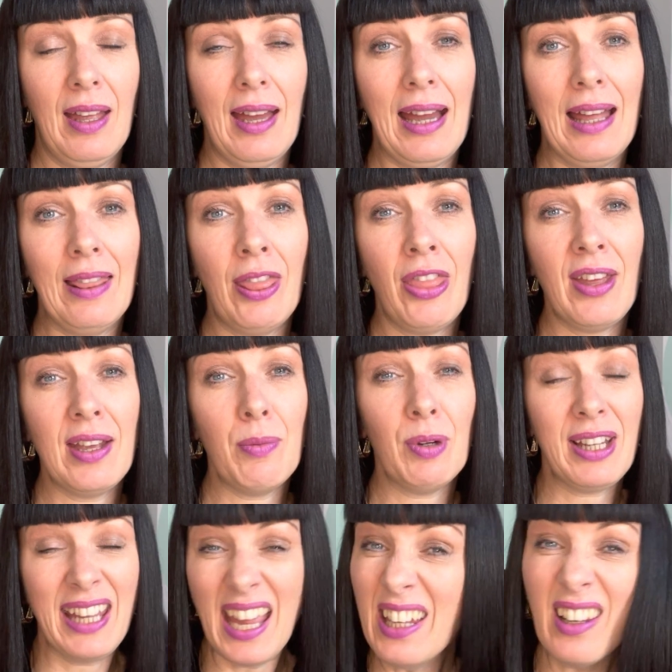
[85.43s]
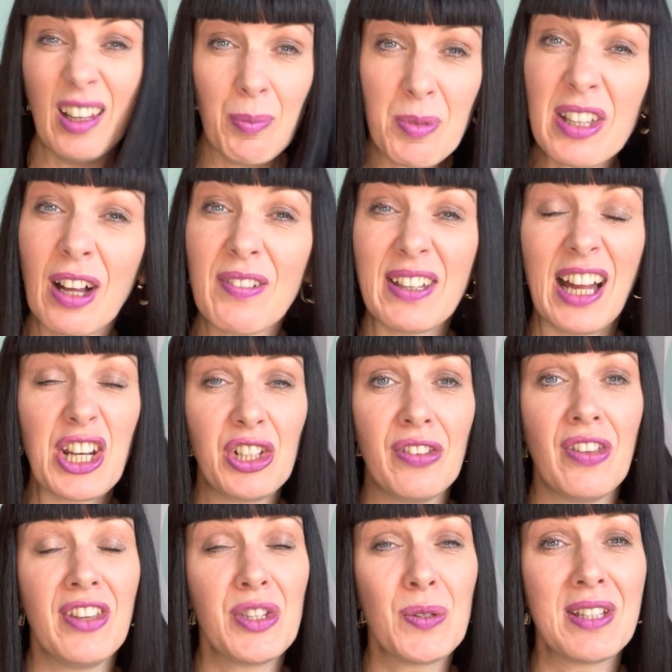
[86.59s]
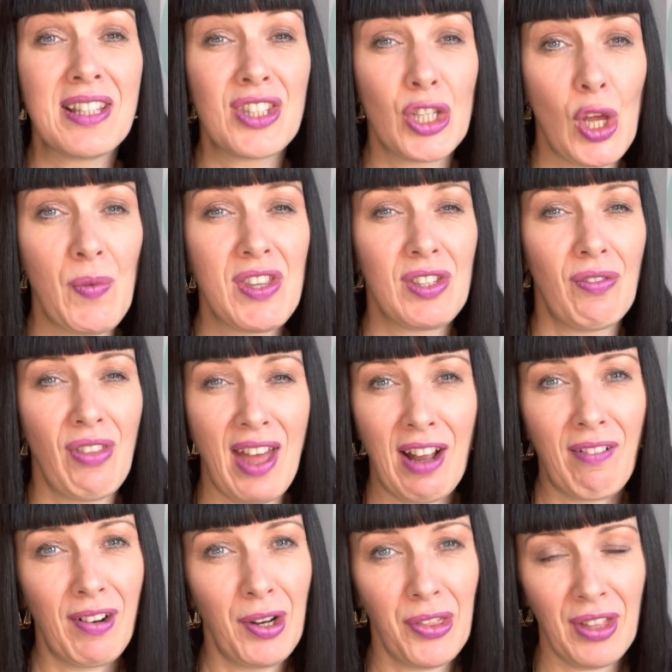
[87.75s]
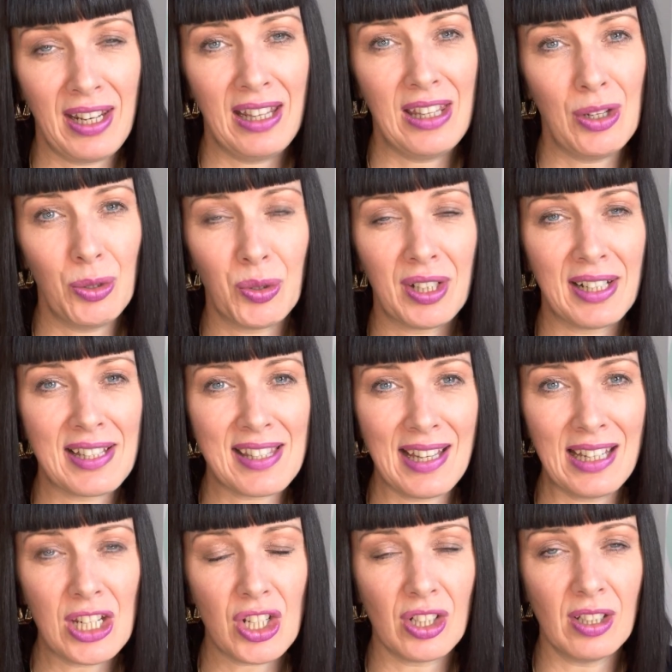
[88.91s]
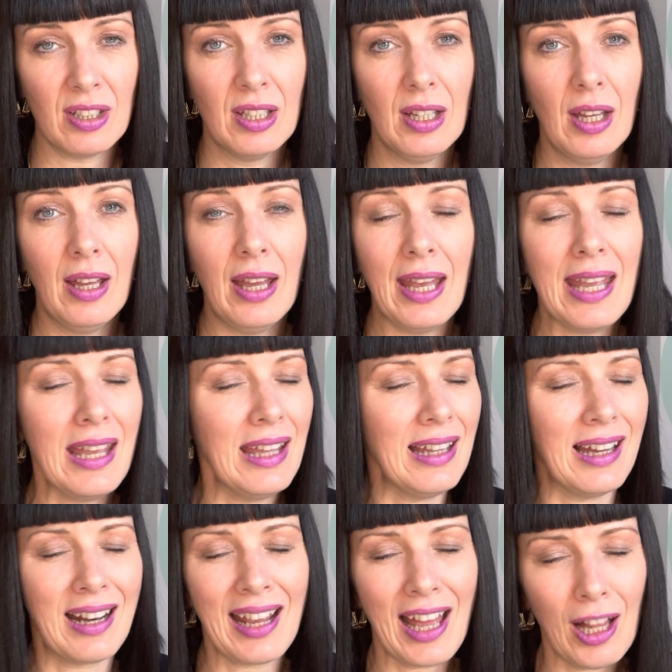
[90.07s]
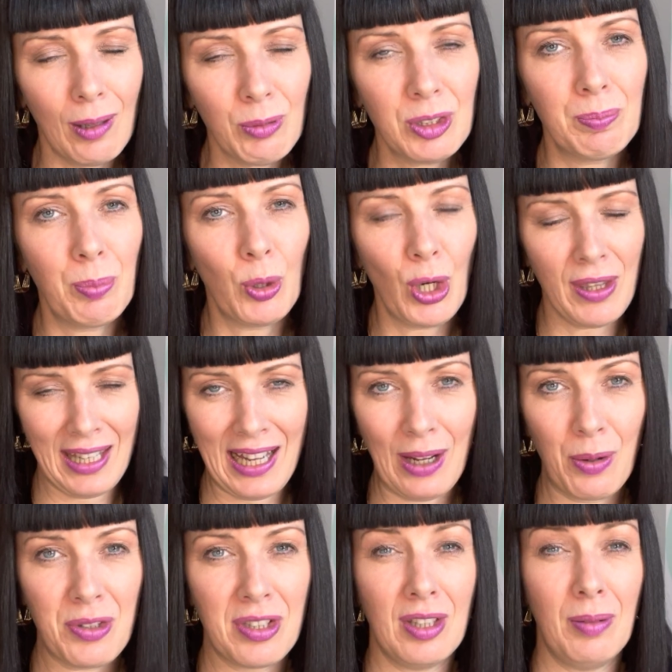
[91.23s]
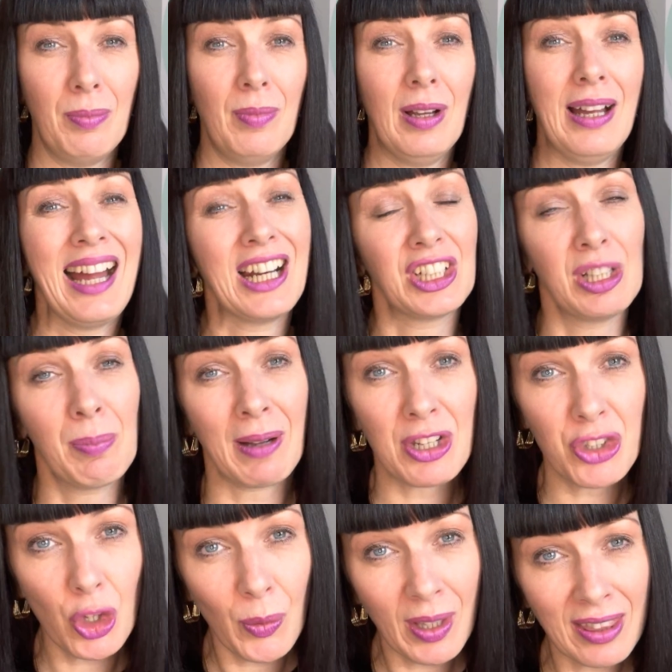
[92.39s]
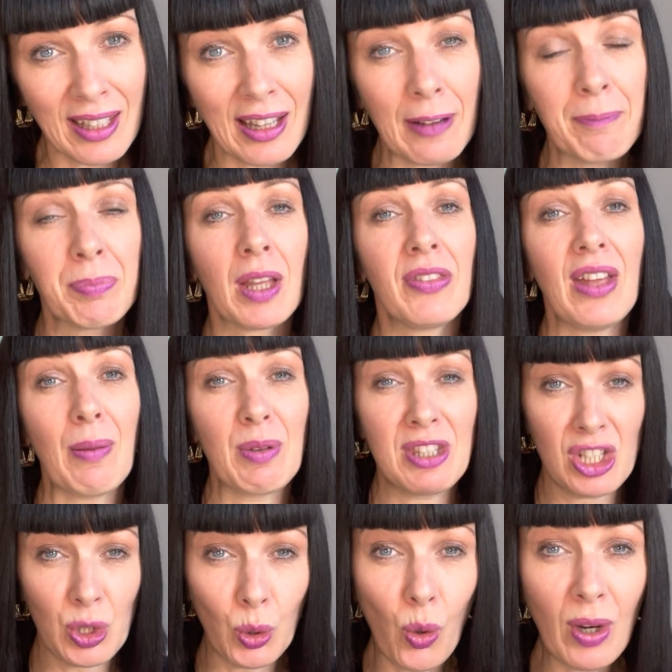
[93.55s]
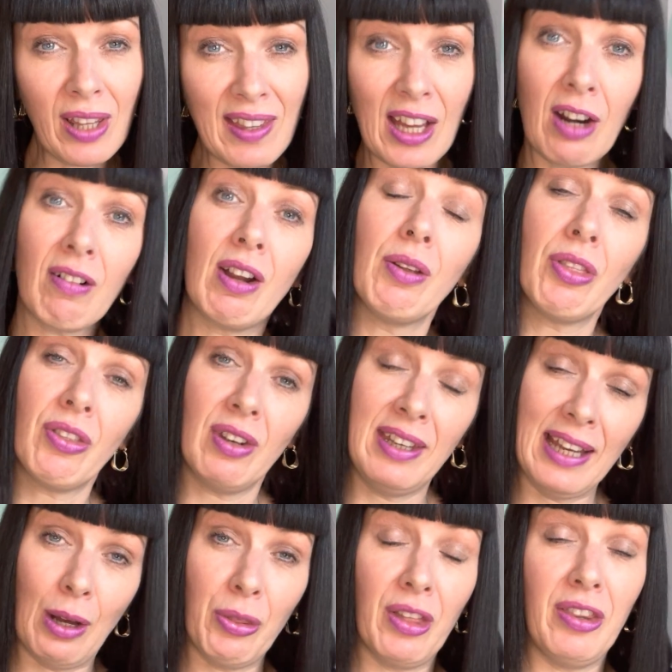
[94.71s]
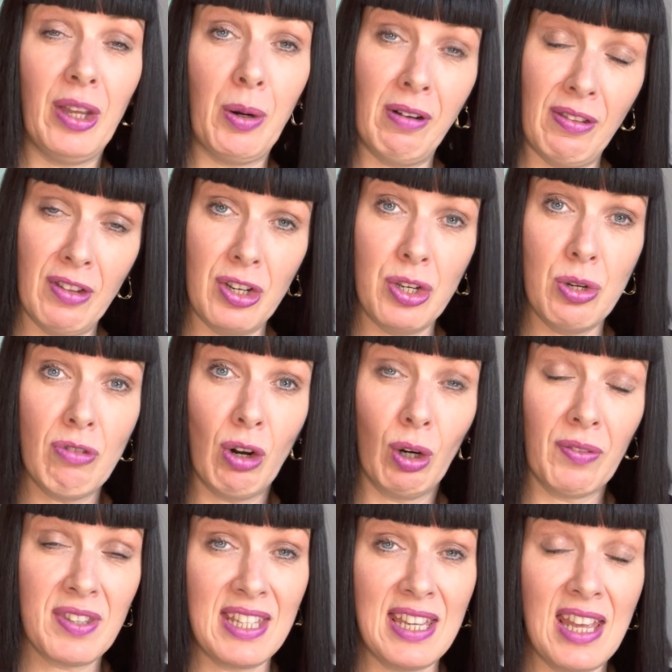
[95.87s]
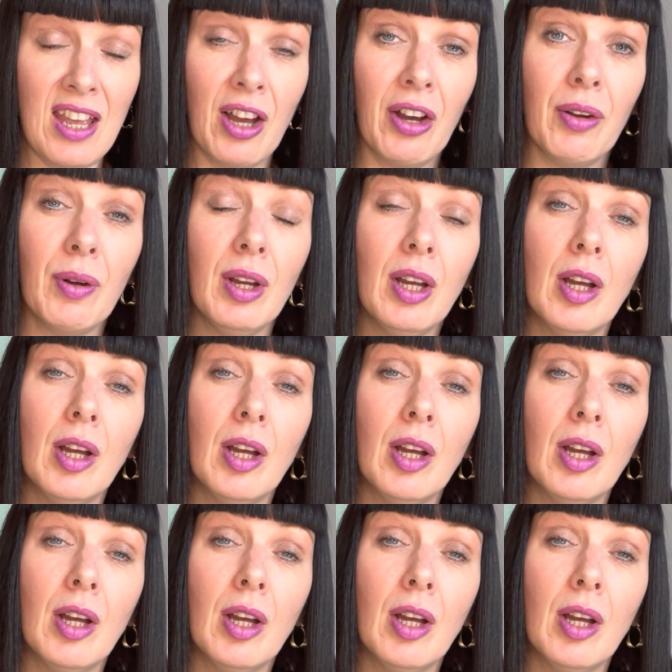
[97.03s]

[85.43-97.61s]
And they were kidding themselves actually that this was in service of their growth and in the organization. And I helped point out to them, actually by doing that, they were stalling their growth now that they were in the new role of CEO.